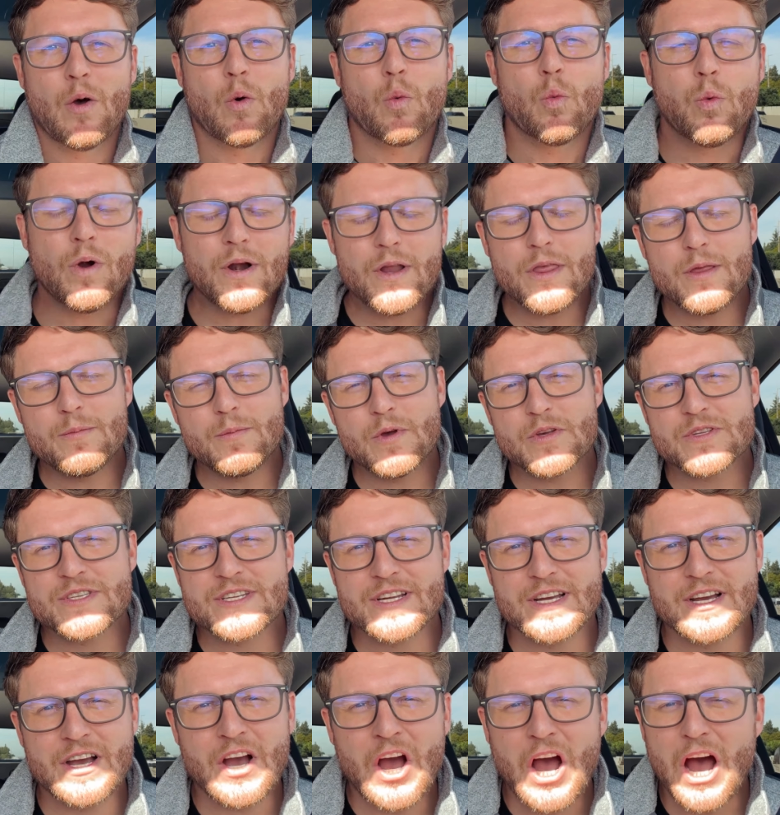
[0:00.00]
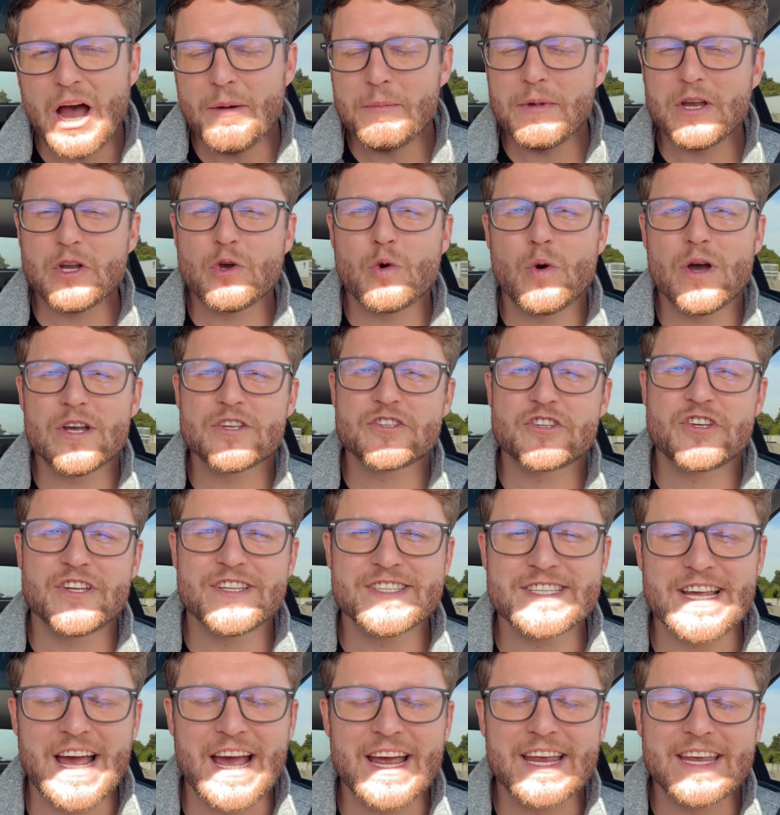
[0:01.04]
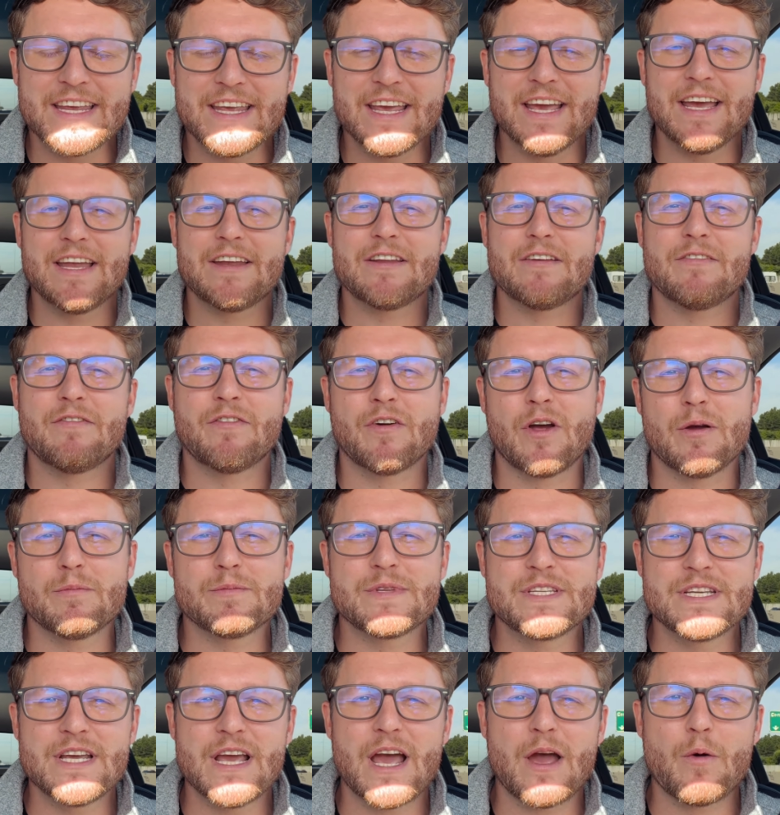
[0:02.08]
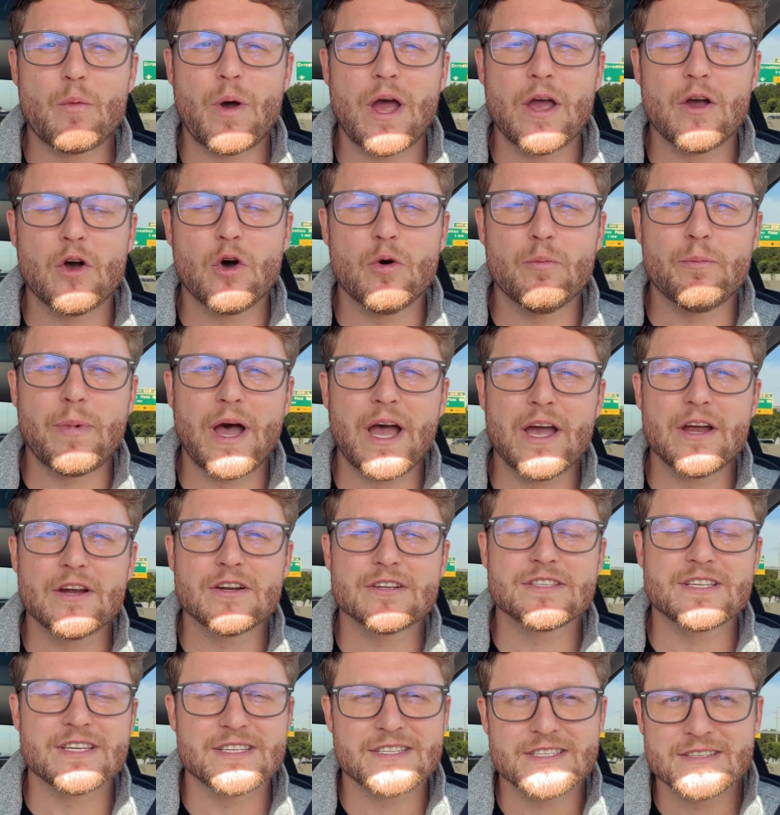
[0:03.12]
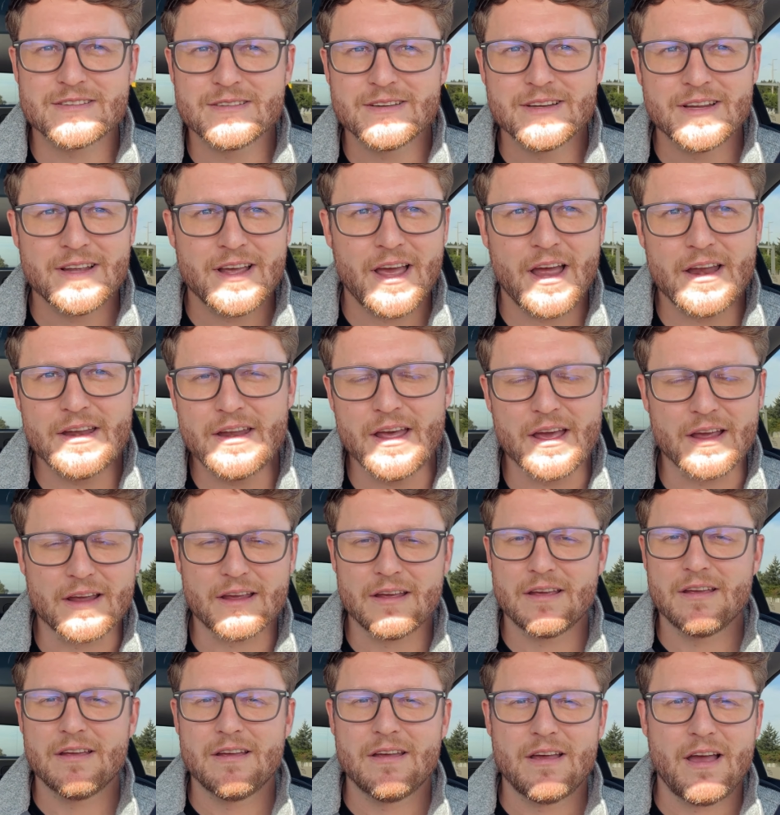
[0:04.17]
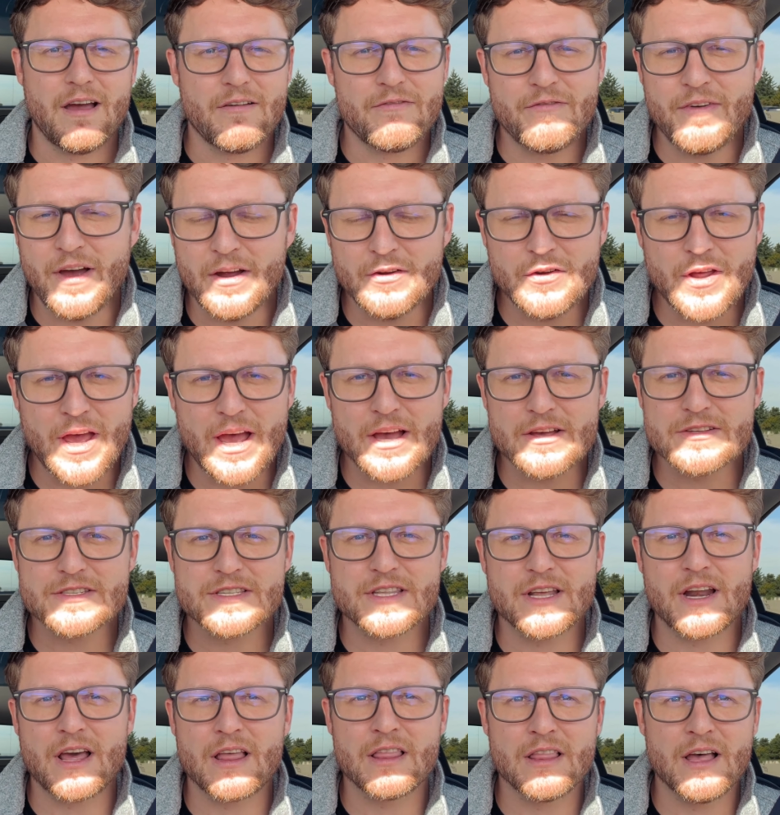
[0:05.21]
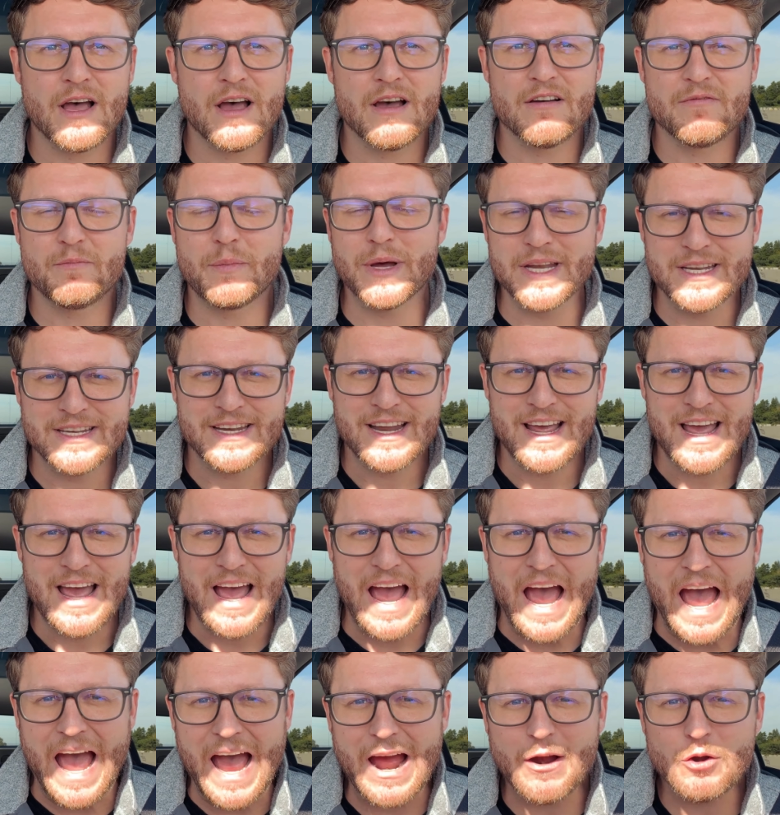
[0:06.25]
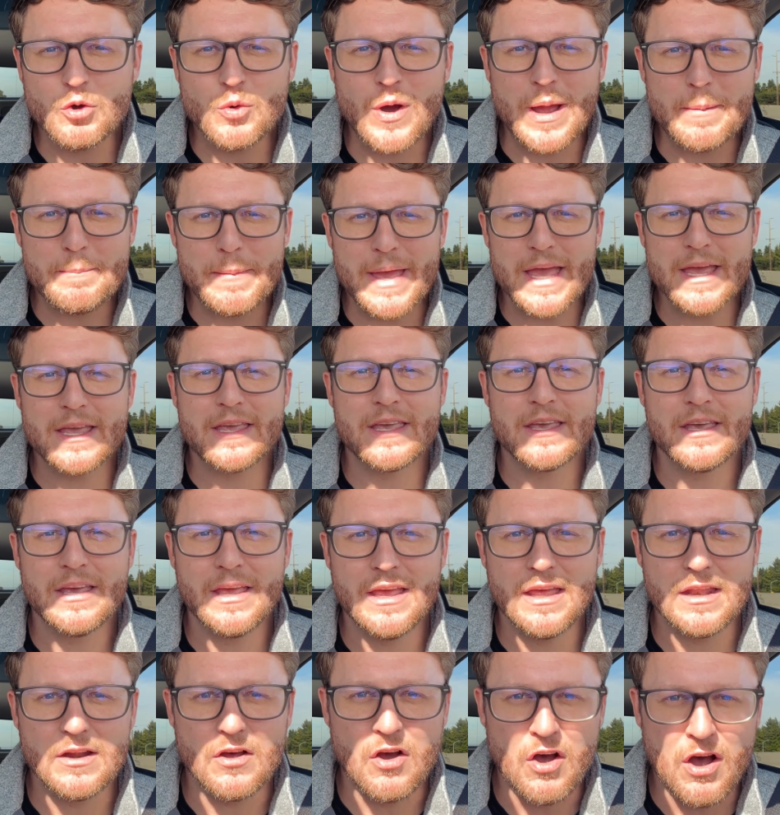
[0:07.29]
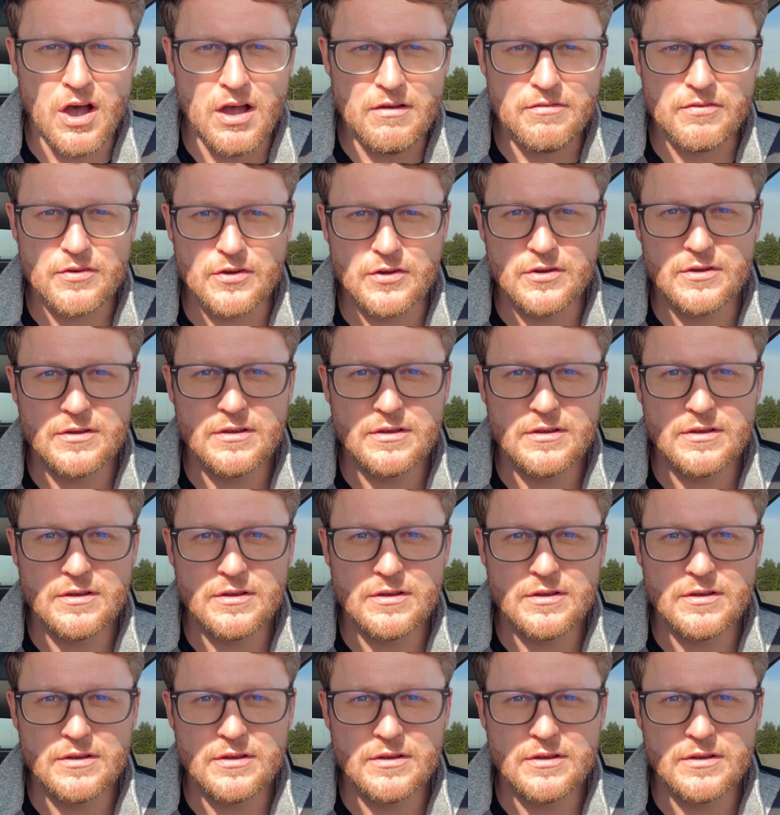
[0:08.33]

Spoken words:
One of the most common questions I get from DIY home buyers is, hey Nick, I found a house that I love, but how do I make an offer?